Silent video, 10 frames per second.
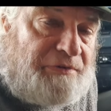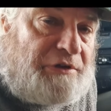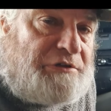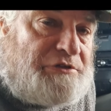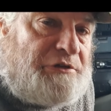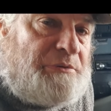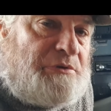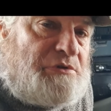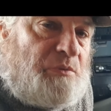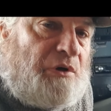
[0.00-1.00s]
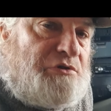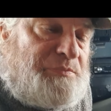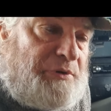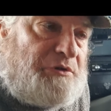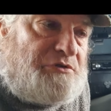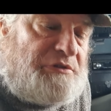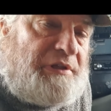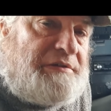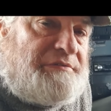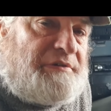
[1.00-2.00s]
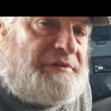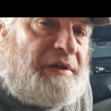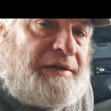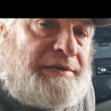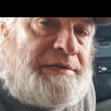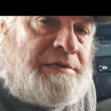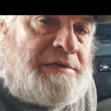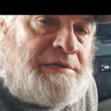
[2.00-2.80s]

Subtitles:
continuing to watch, because at the end of the day,